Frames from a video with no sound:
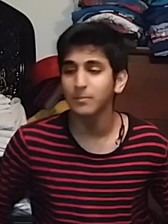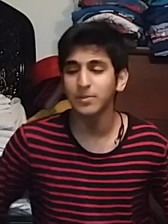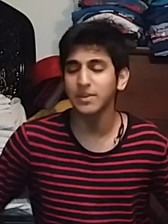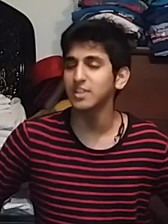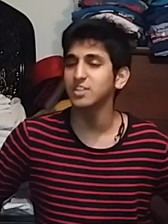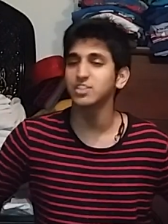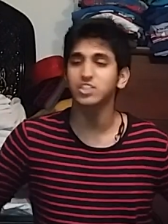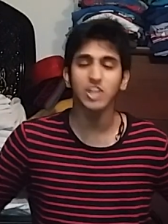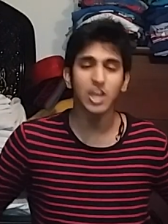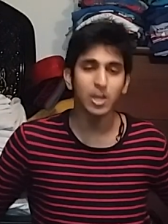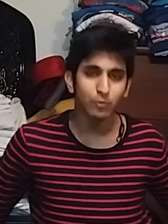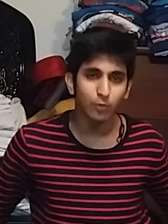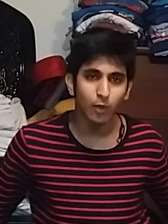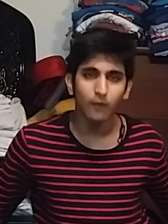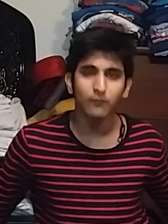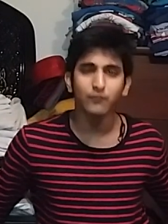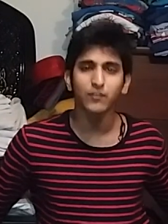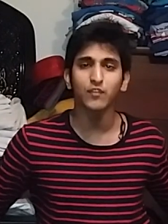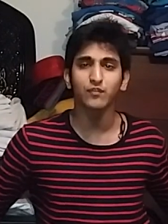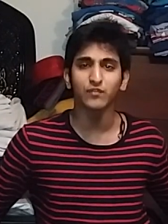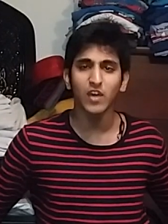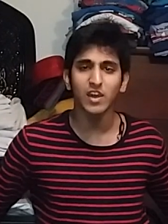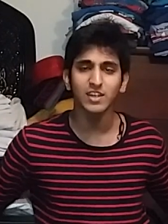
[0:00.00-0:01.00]
But in general,
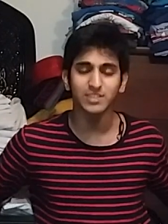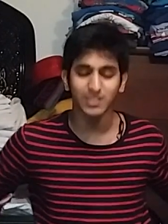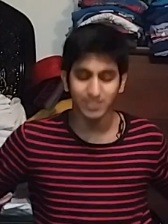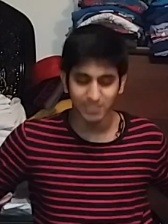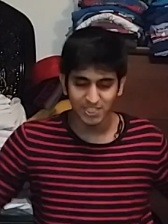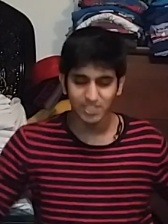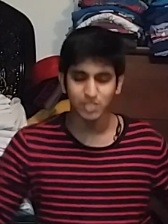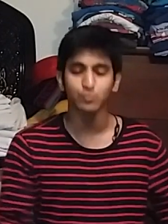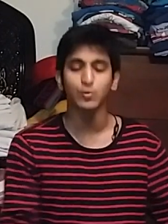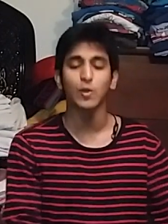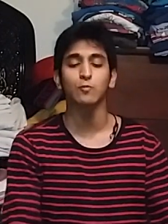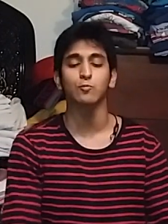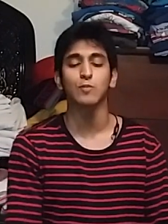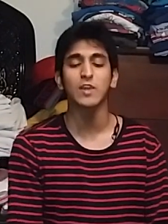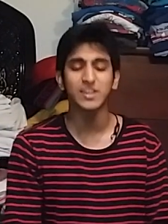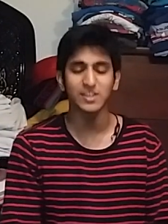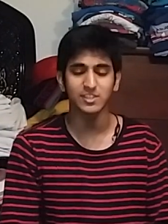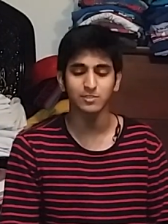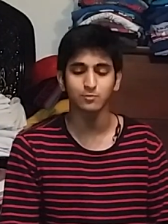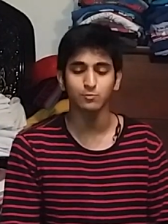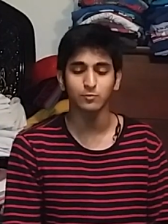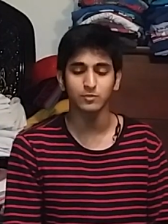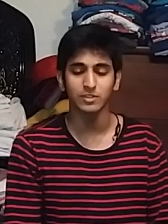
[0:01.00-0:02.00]
for fucking, this is what,
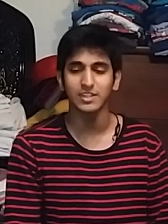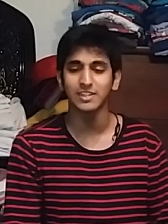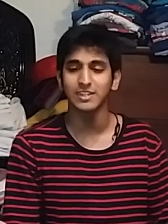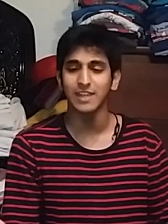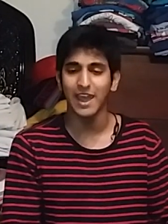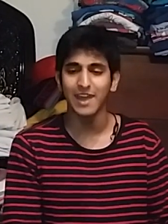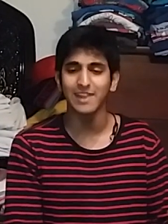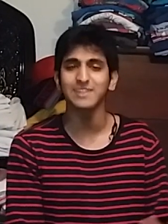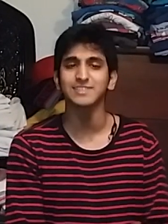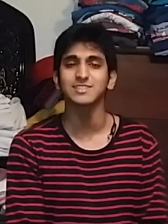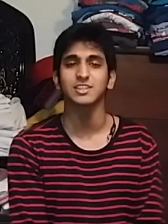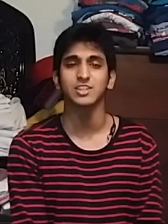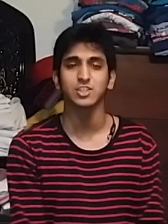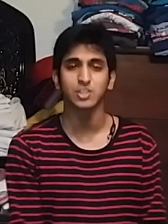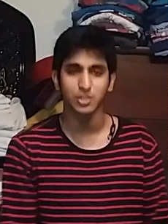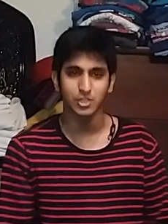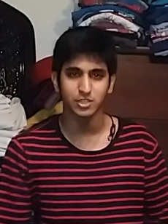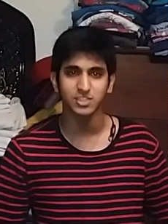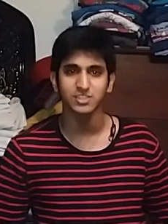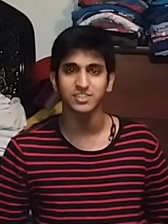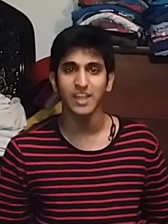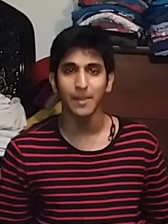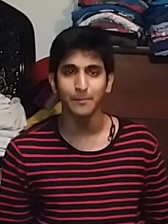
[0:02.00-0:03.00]
at least a
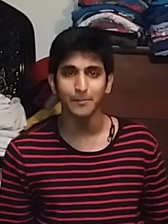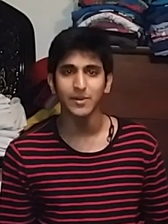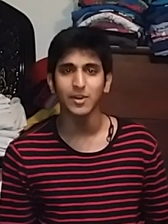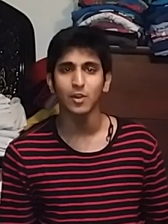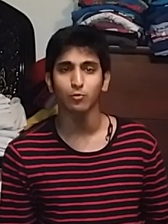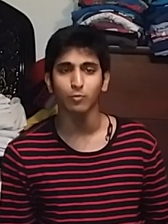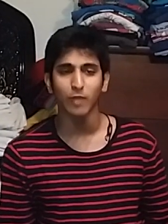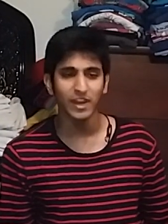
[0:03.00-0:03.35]
step in the